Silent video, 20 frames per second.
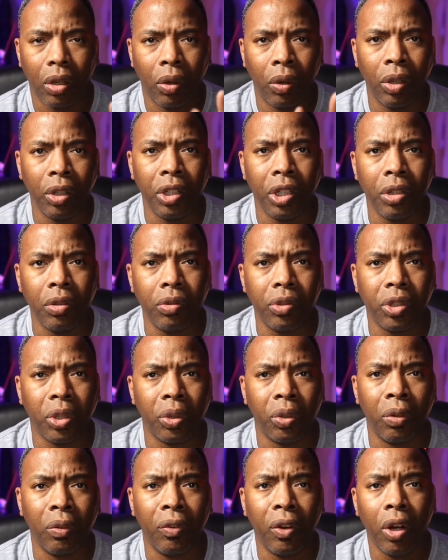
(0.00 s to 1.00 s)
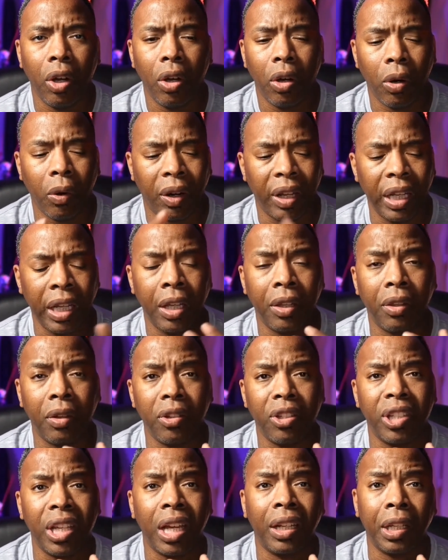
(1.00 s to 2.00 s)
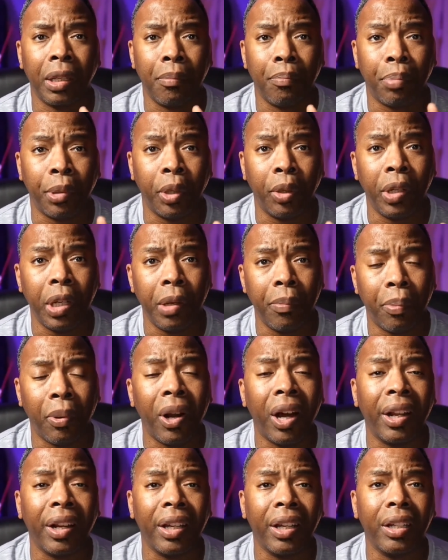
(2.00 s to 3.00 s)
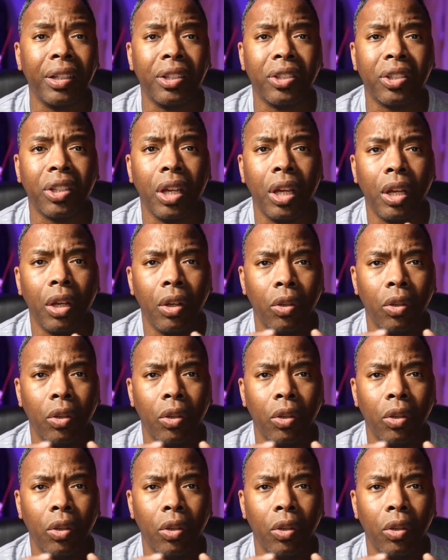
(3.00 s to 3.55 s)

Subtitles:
on YouTube who are either selling beauty products,